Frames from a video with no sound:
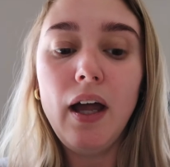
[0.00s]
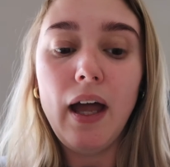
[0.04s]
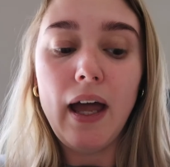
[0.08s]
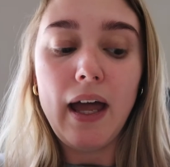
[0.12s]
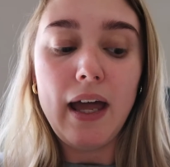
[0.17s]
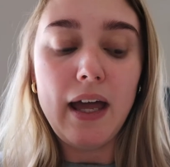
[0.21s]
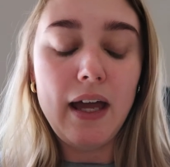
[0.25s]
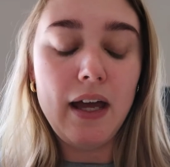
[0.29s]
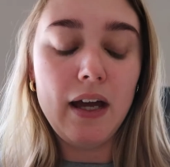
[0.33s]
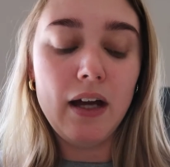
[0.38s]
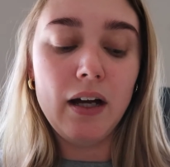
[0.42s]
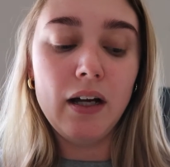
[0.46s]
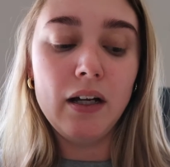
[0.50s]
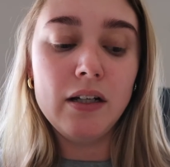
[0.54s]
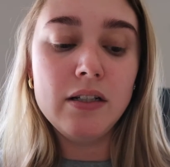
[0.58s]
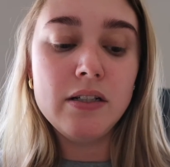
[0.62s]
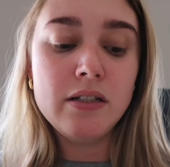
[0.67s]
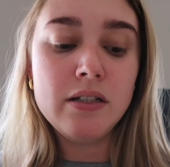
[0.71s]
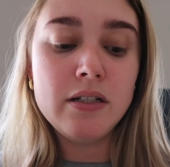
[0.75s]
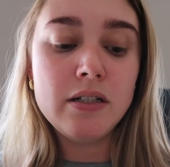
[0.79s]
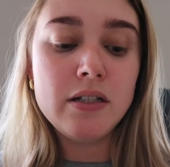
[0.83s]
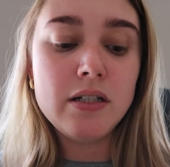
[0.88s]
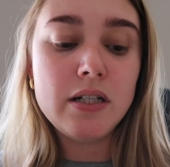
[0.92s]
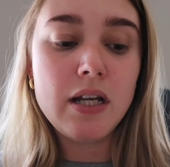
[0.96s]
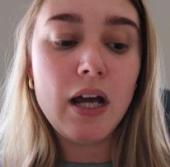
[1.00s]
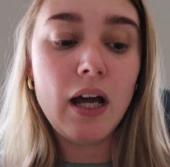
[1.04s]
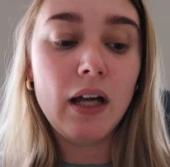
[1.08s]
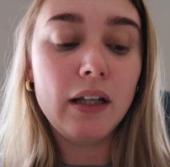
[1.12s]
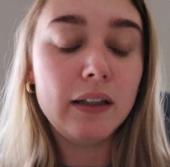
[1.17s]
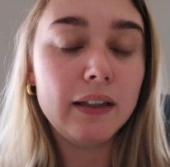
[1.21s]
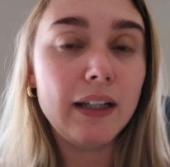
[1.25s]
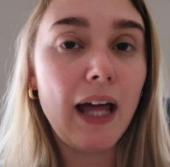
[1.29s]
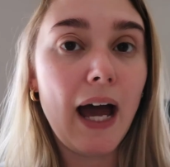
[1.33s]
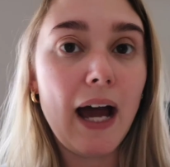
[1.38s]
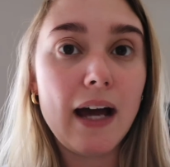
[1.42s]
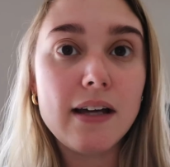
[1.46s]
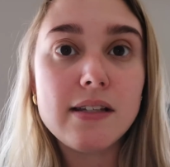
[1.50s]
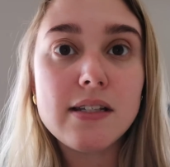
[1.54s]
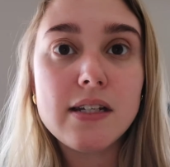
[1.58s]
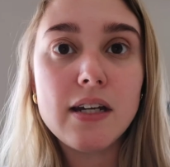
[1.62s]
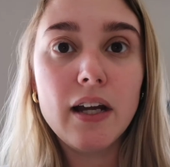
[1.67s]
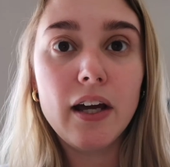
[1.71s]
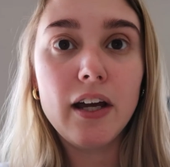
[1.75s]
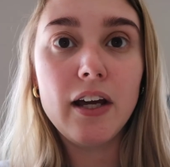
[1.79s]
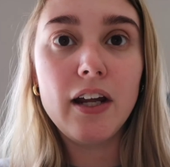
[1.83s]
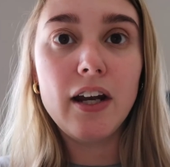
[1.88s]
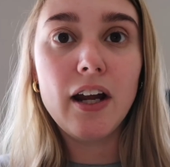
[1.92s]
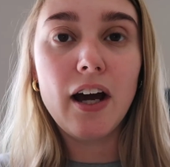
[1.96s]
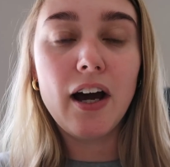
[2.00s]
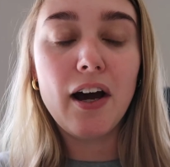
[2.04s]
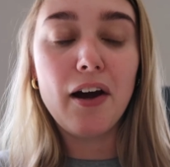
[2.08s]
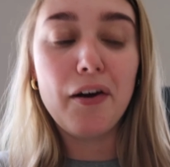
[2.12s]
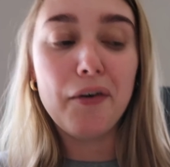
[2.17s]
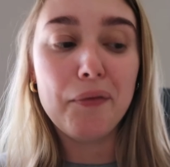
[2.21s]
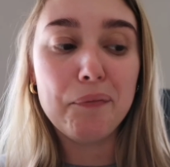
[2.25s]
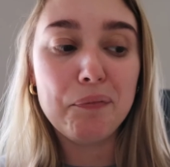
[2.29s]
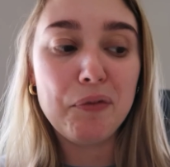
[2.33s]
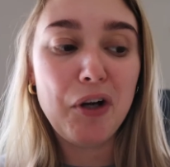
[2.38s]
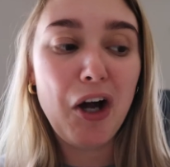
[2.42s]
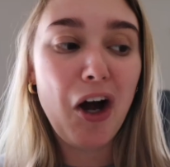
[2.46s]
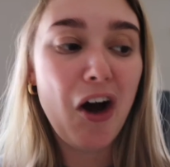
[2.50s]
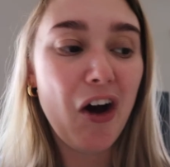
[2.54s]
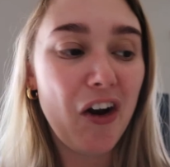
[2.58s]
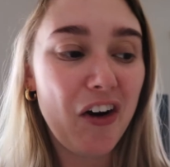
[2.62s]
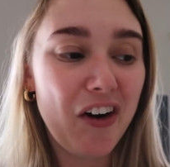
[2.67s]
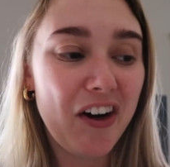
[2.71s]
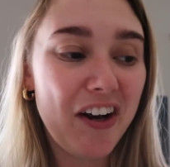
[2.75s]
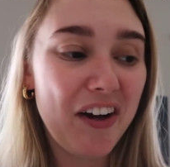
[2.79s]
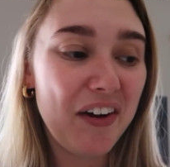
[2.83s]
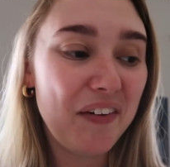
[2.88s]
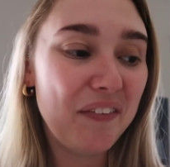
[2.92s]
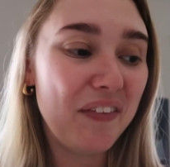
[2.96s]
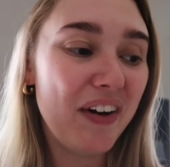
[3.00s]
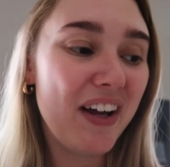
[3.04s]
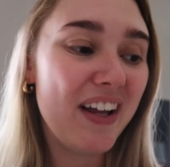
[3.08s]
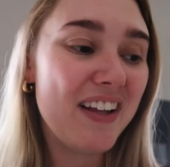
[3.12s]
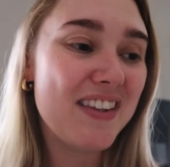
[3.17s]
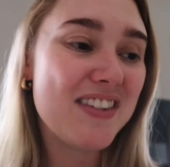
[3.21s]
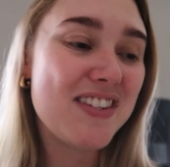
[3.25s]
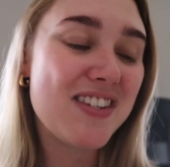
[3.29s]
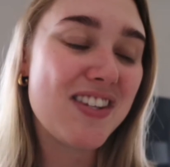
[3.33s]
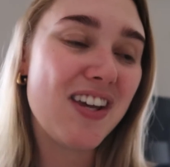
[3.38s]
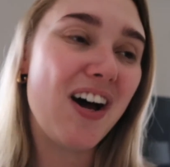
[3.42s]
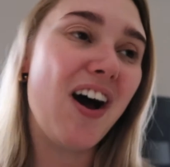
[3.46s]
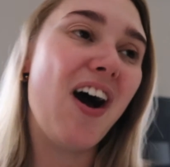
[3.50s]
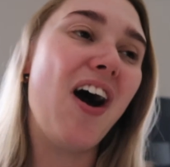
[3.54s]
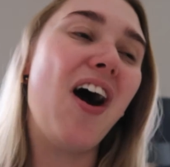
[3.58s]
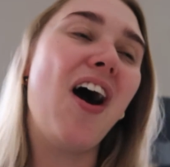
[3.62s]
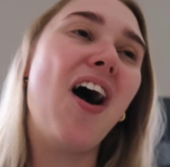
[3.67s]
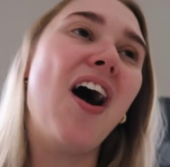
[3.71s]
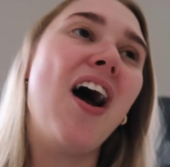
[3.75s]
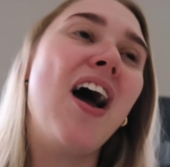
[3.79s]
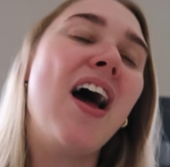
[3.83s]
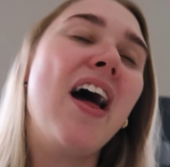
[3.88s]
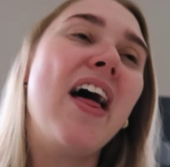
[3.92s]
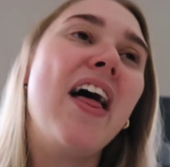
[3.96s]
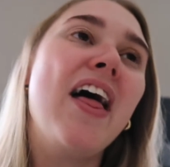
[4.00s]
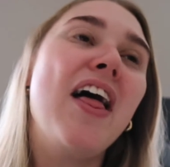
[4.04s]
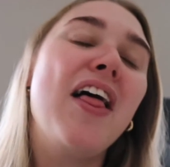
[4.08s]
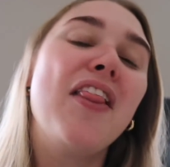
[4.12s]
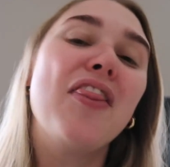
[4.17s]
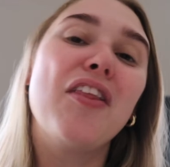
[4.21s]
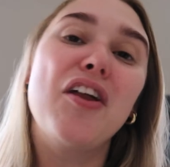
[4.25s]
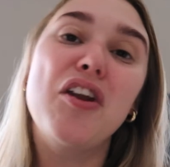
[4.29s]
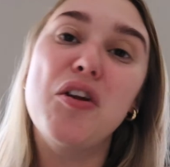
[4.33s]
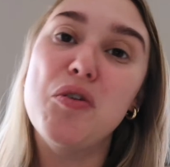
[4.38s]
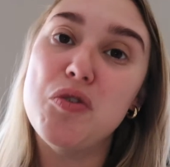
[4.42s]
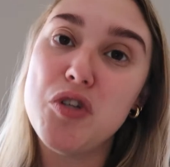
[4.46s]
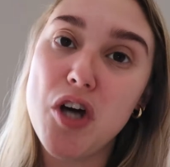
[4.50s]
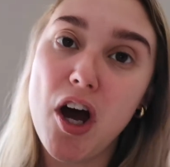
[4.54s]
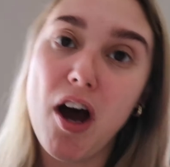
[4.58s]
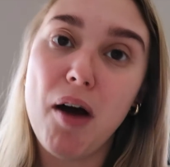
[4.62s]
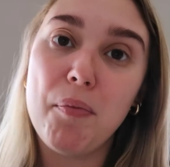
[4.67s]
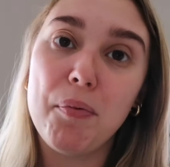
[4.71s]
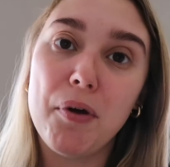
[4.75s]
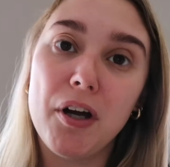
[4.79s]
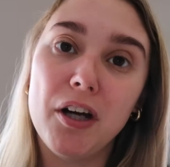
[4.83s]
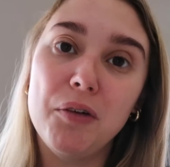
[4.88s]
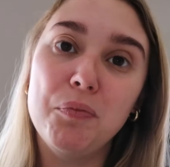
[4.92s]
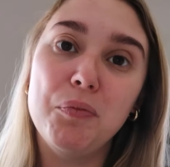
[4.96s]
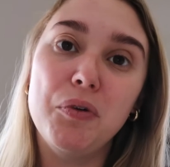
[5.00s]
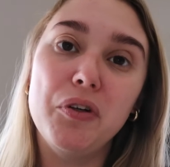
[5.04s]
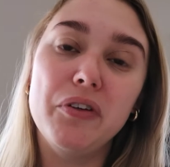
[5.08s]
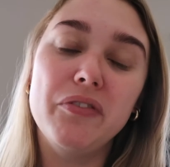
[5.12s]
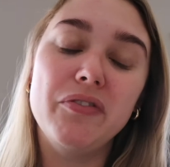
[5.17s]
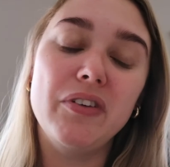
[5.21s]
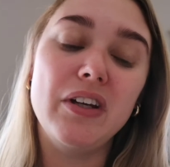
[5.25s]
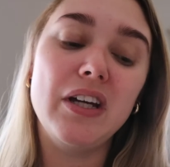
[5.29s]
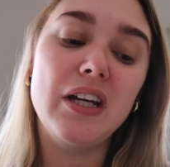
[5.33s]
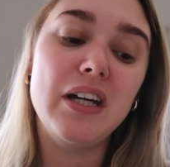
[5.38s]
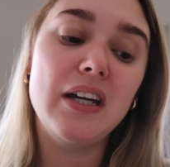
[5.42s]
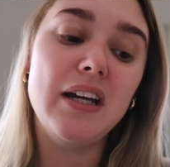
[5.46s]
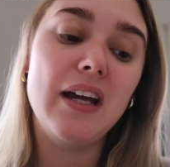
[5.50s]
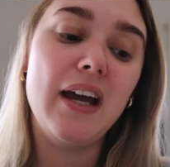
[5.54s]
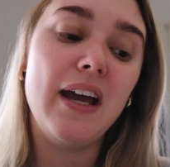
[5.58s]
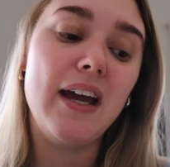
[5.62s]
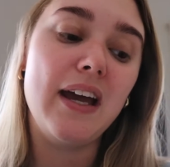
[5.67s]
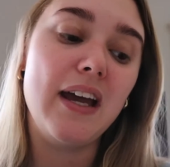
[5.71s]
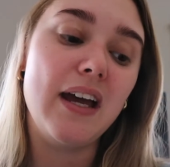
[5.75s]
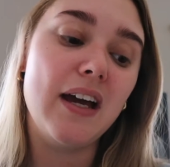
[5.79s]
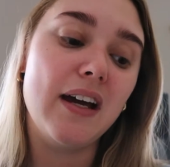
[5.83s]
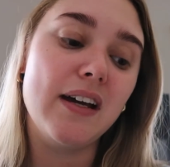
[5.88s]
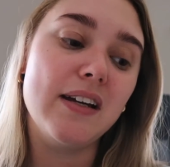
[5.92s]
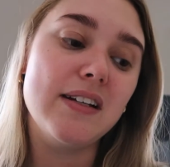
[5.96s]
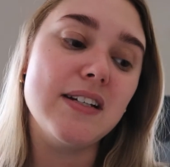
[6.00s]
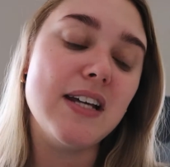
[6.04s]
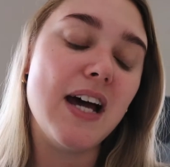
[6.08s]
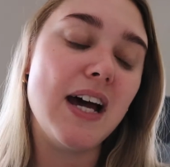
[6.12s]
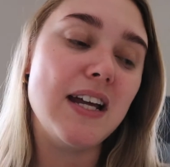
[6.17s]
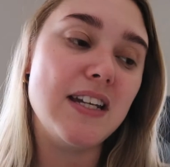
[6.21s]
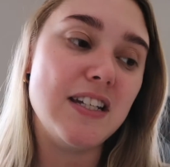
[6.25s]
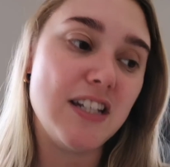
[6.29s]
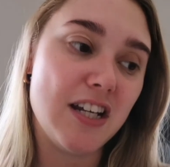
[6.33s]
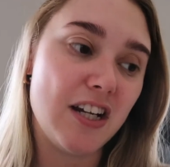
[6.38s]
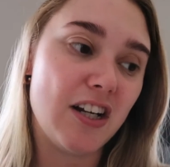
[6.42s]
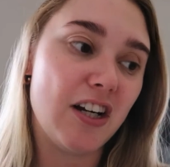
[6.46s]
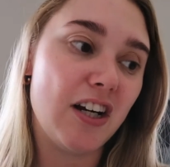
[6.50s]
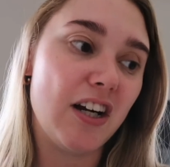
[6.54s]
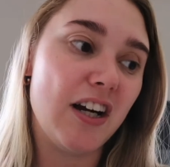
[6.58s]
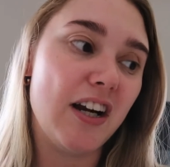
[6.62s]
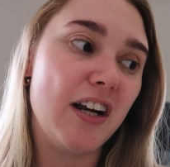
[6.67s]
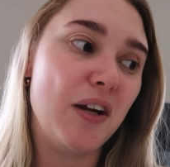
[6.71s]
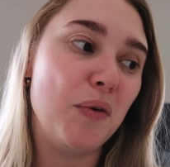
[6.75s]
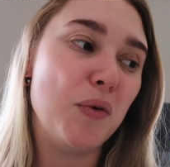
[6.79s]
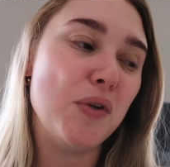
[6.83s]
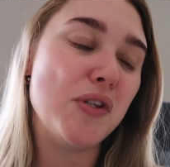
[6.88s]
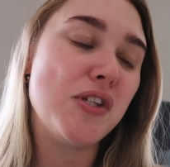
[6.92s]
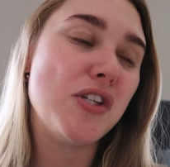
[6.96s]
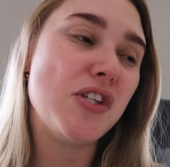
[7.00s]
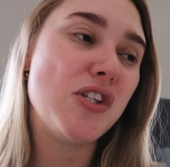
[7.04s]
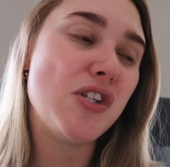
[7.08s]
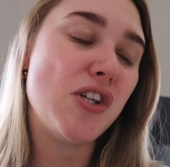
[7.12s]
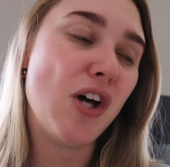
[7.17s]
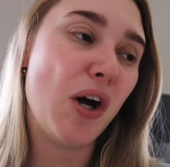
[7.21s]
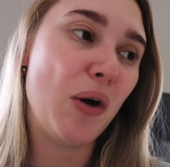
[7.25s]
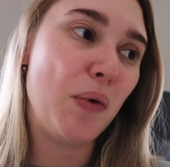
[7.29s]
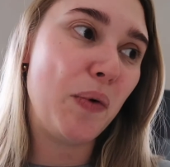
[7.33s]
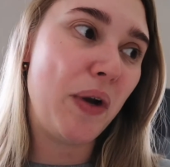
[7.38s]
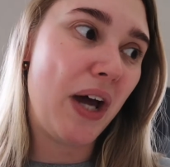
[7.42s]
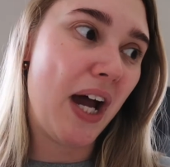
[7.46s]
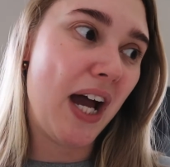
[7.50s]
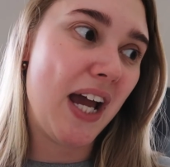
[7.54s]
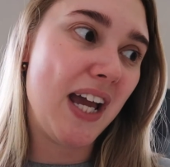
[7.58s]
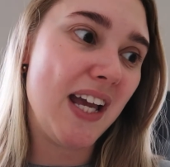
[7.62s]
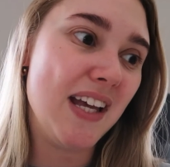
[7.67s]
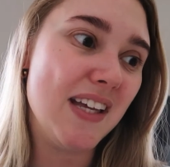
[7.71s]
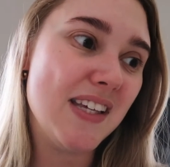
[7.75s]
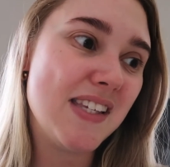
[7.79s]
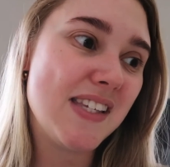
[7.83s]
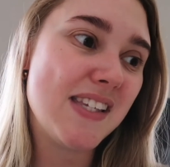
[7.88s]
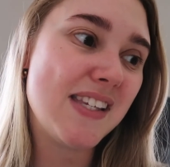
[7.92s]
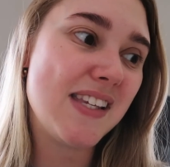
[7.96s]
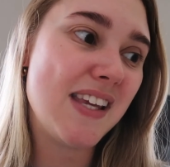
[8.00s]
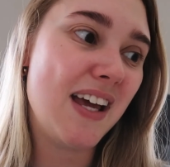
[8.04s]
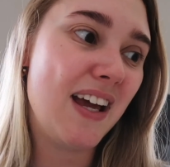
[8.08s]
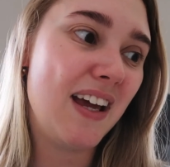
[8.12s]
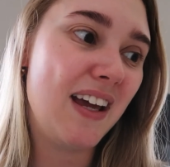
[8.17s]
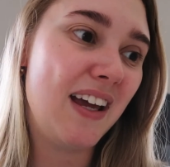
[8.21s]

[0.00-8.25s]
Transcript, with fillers: And last night, Connor and I went and saw the new Top Gun movie and had dinner, and it was so nice.